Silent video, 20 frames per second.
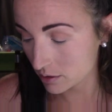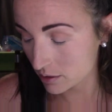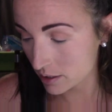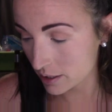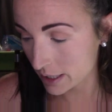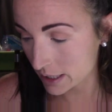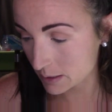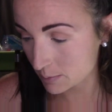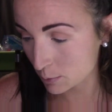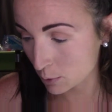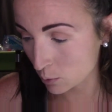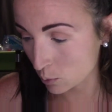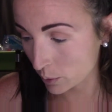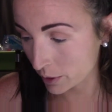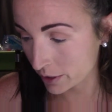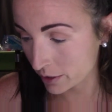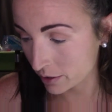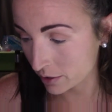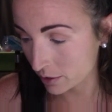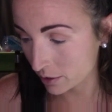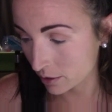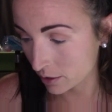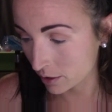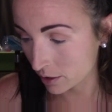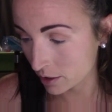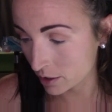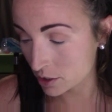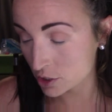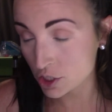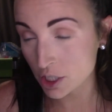Expert
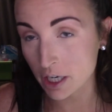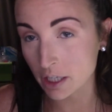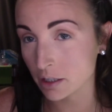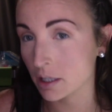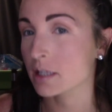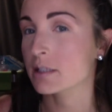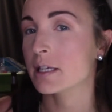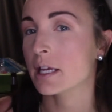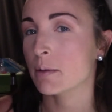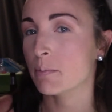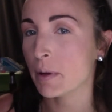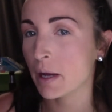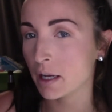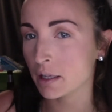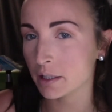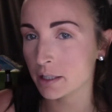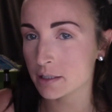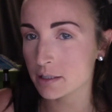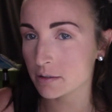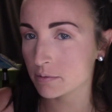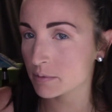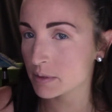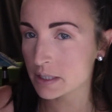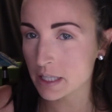Wear Chai Latte palette,